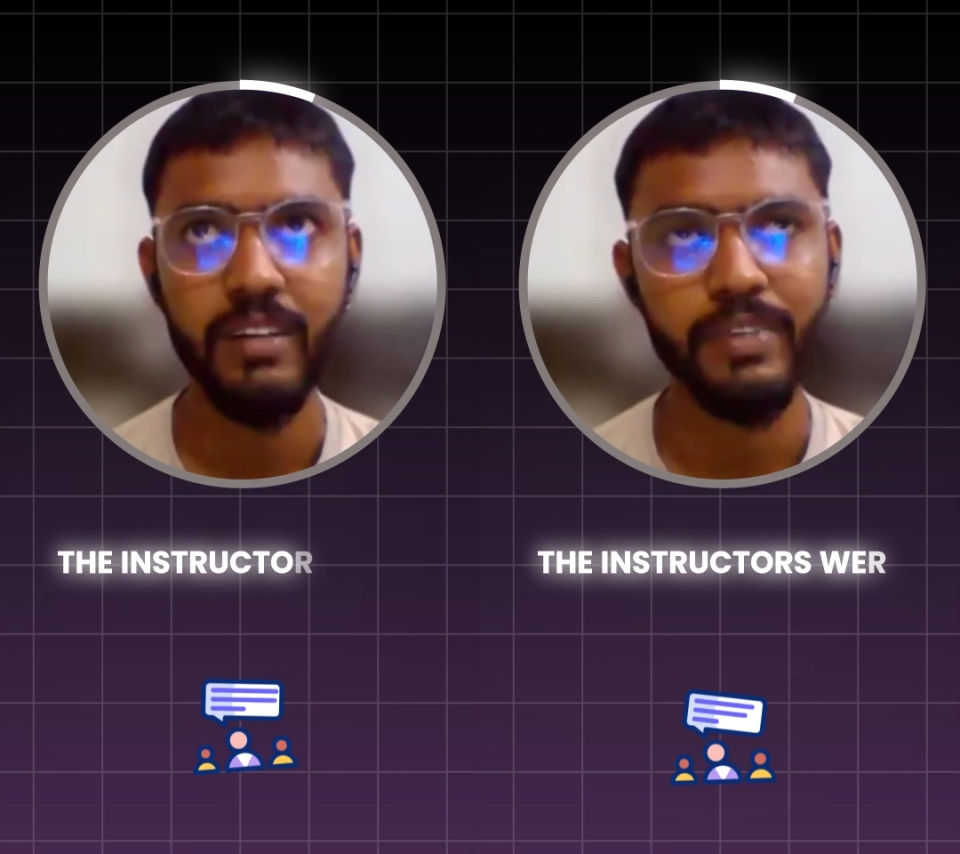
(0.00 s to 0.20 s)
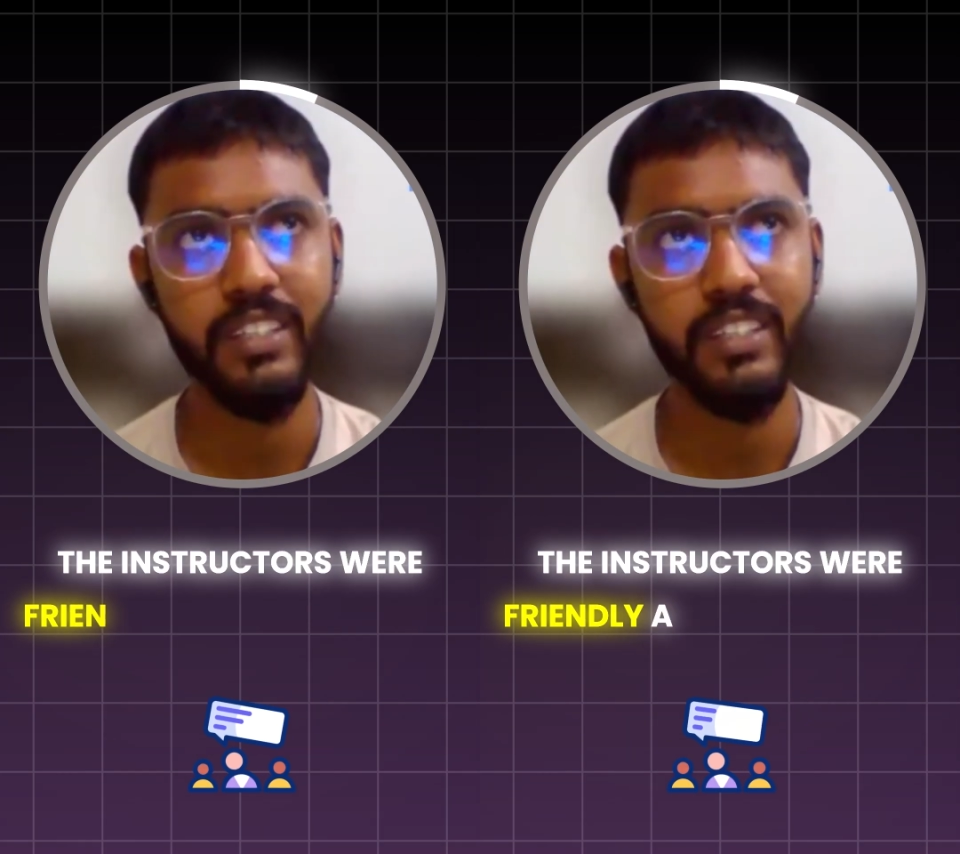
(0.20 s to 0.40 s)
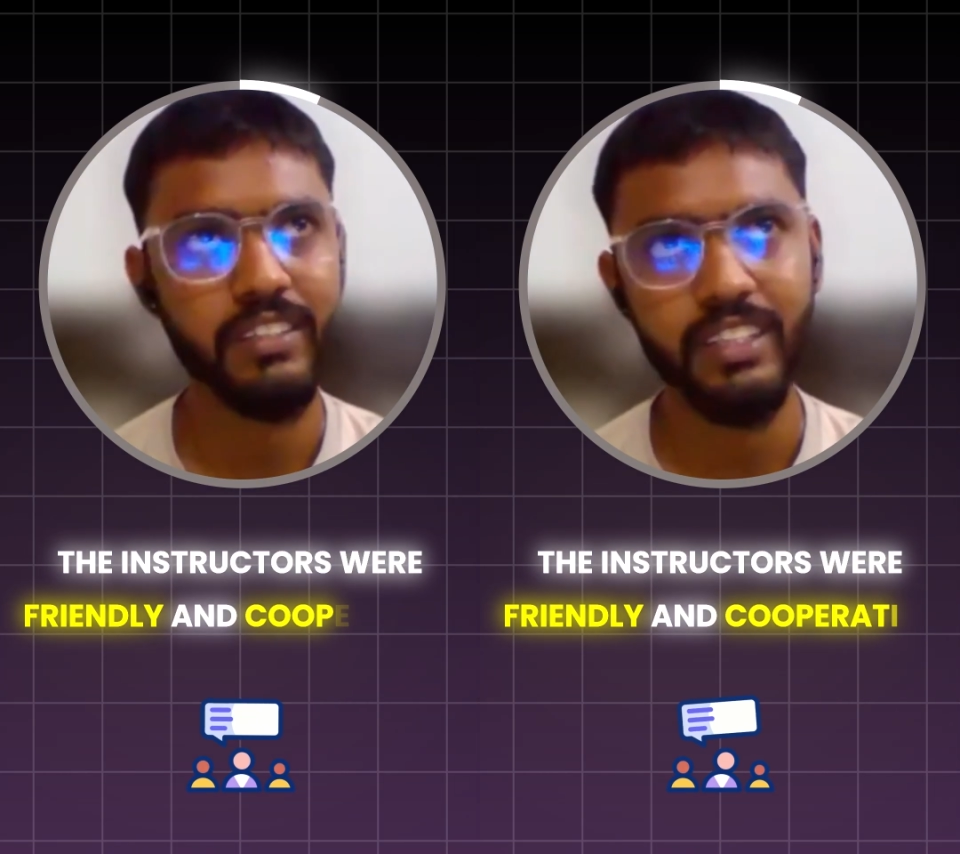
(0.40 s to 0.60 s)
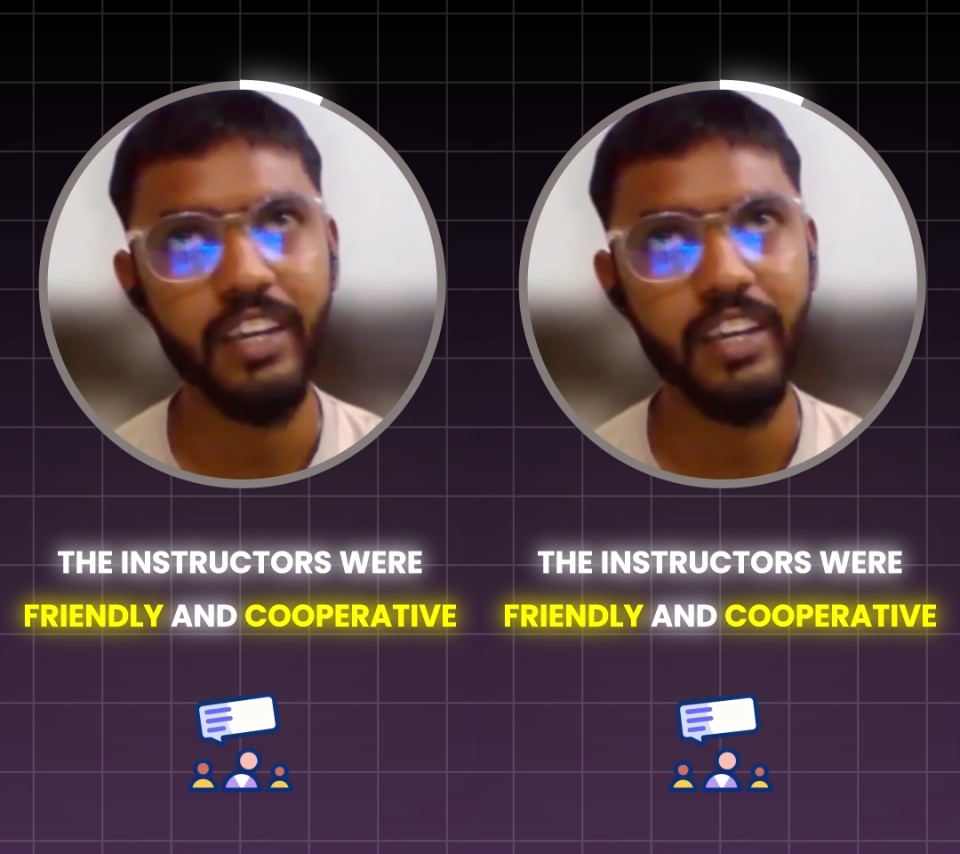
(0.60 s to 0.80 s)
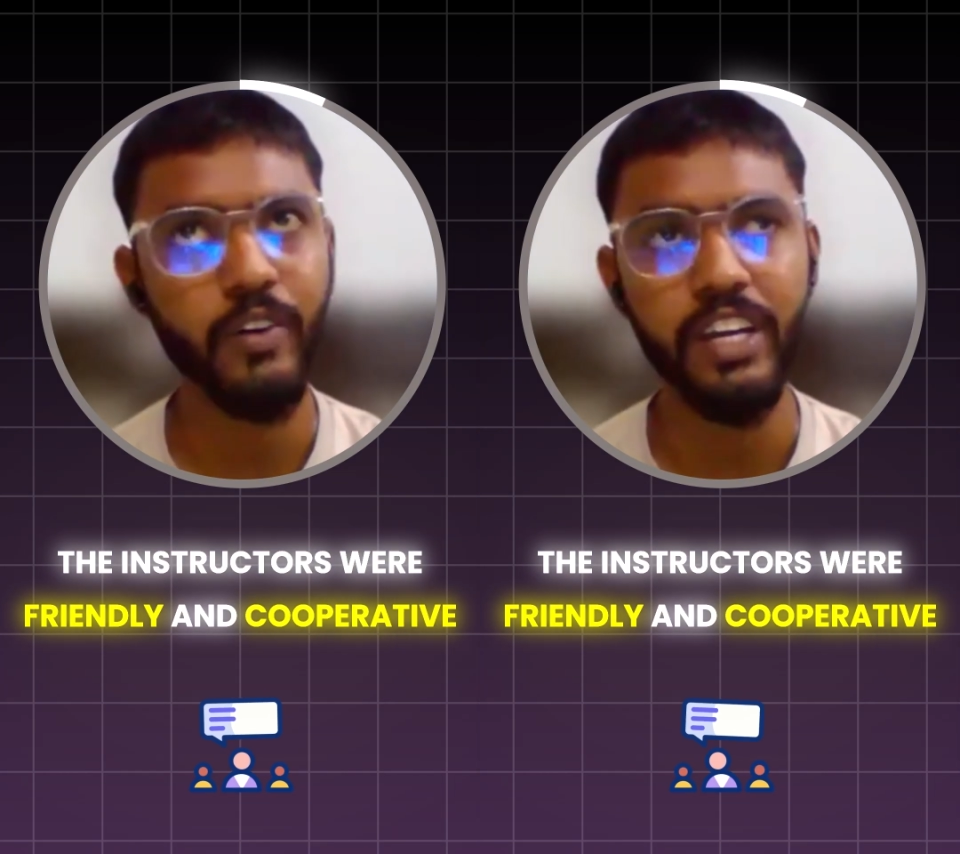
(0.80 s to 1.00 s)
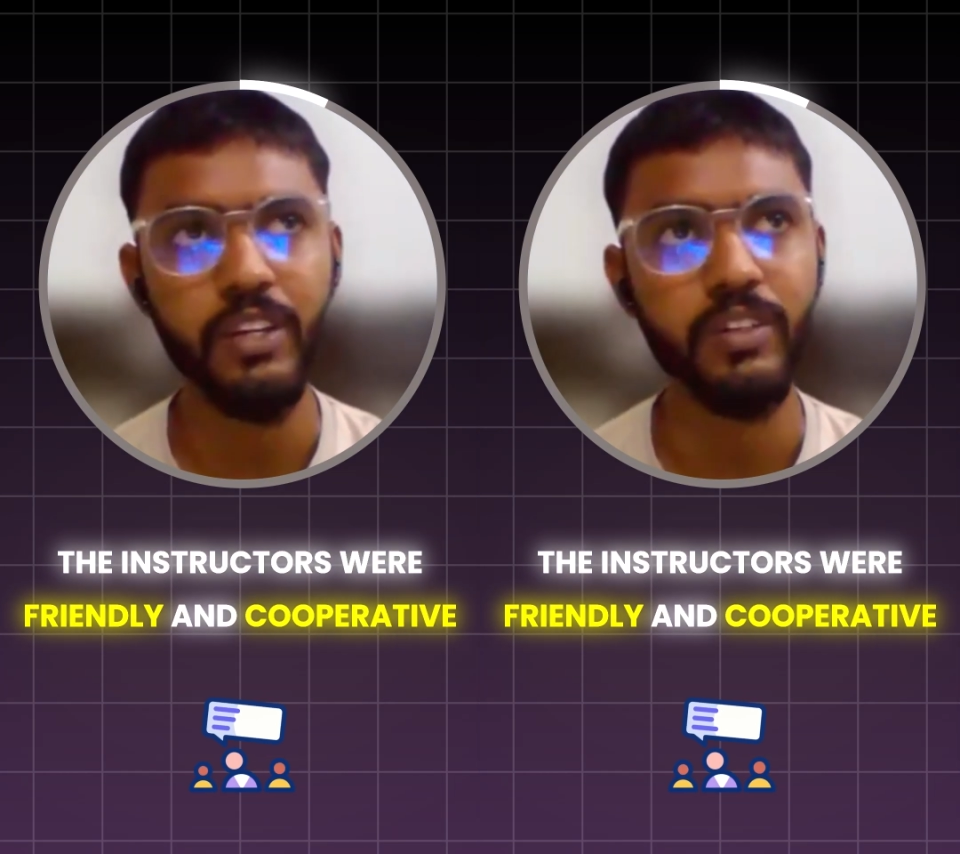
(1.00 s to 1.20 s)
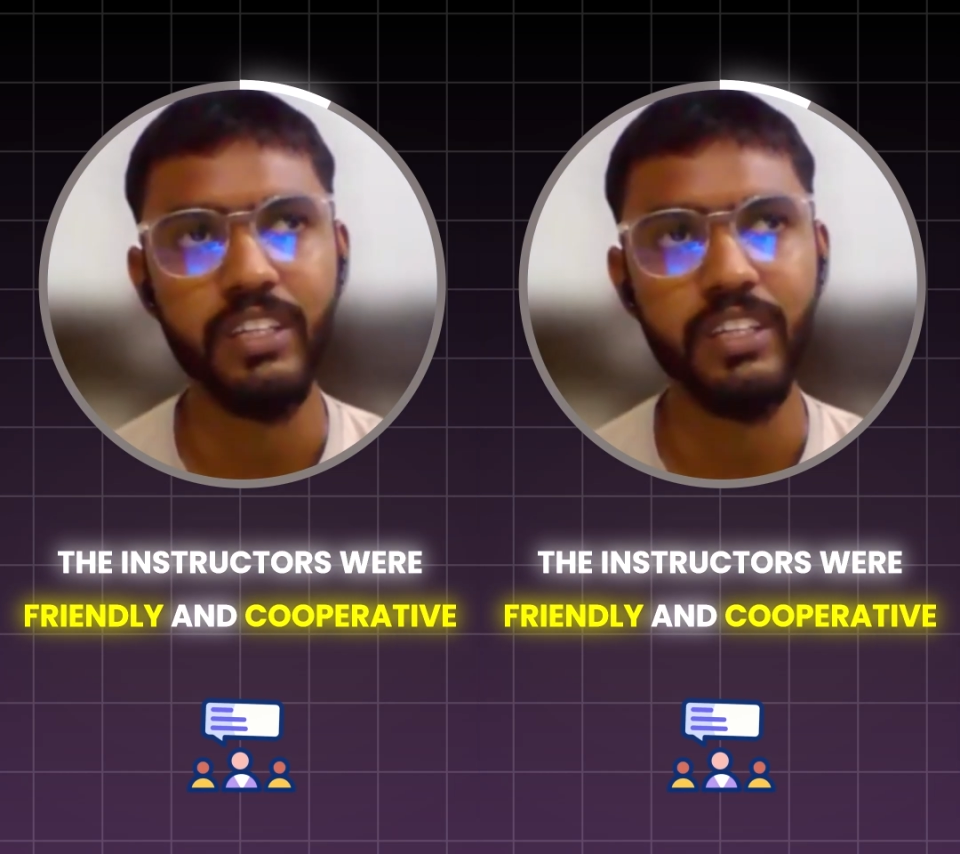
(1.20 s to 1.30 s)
But uh, they are quite good.